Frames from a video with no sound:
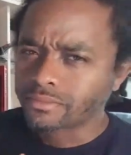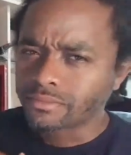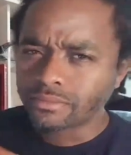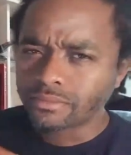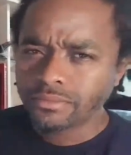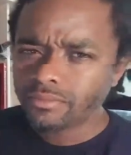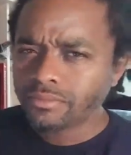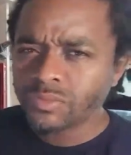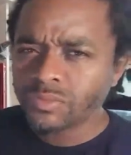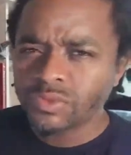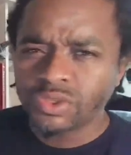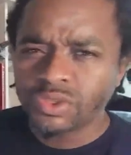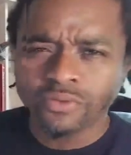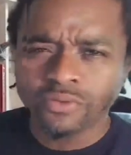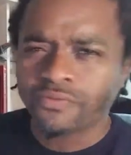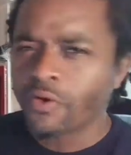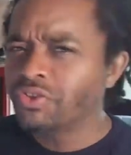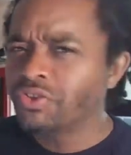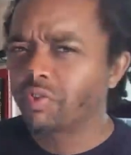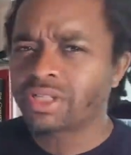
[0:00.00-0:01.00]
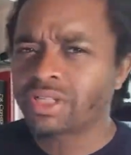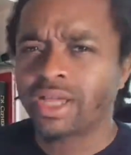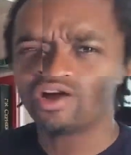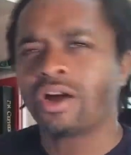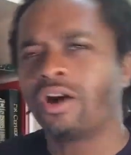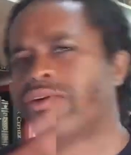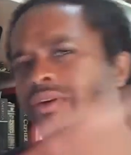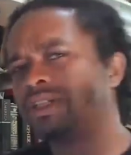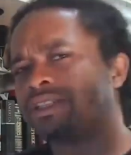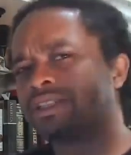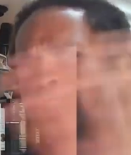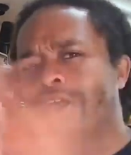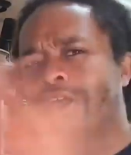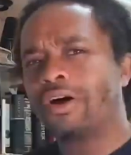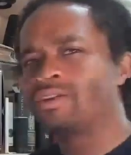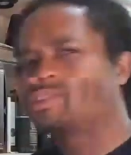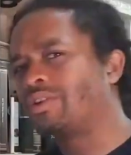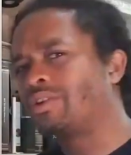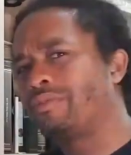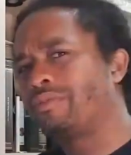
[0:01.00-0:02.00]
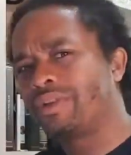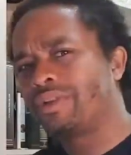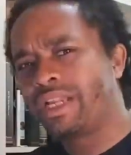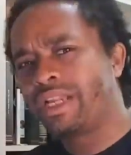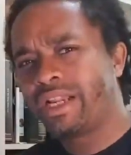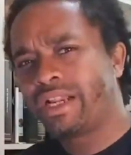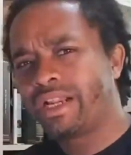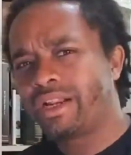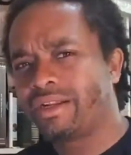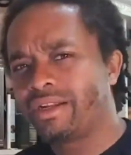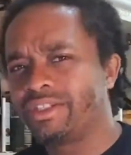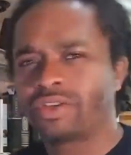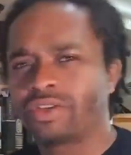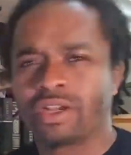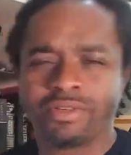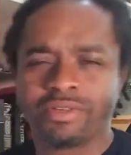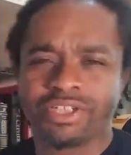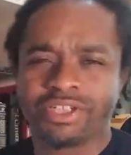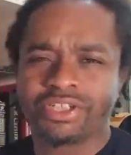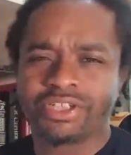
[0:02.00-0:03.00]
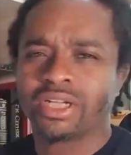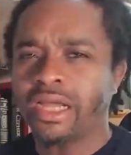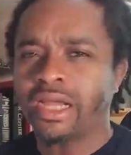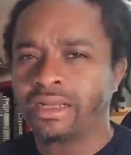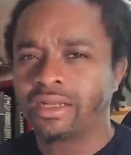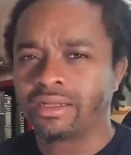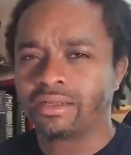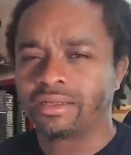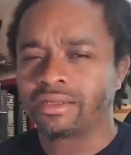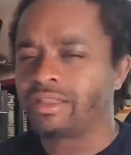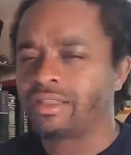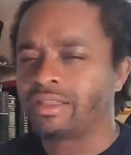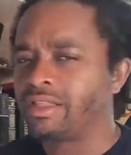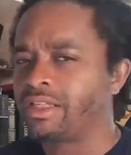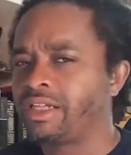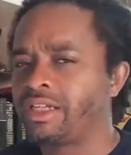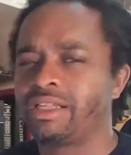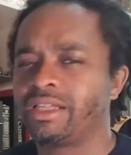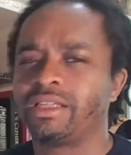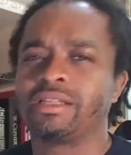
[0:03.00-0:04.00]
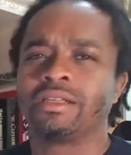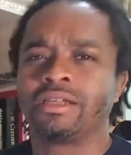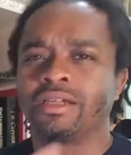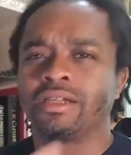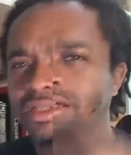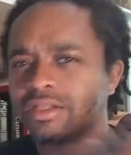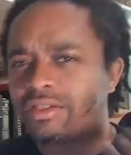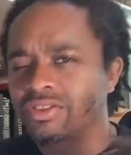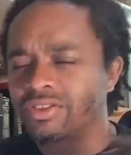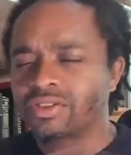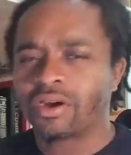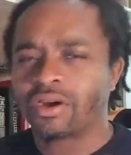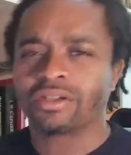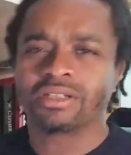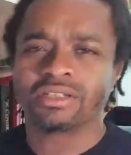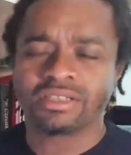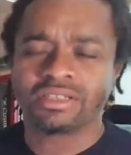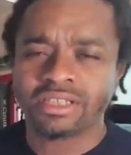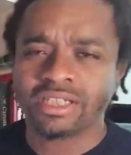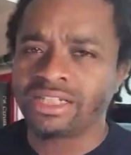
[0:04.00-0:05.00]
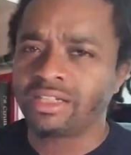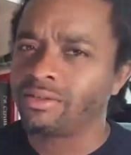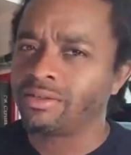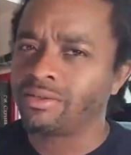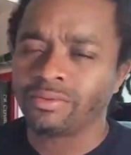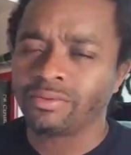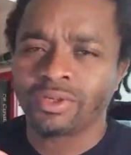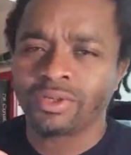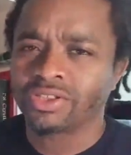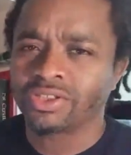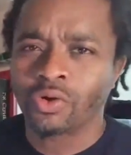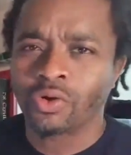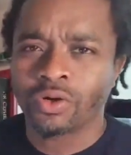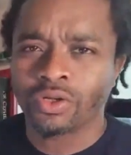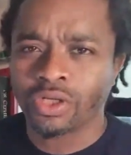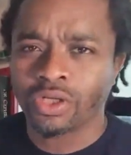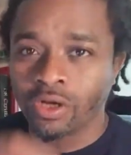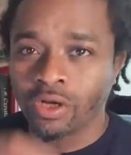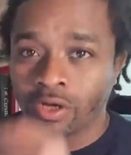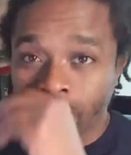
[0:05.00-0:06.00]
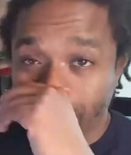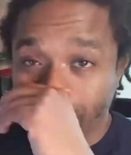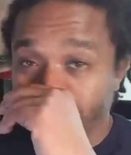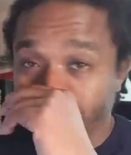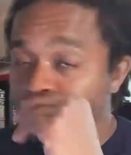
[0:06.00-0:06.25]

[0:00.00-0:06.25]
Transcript: So first you're like, oh, he's lost over there. He's trying to reach China. And then you start to see what's going on.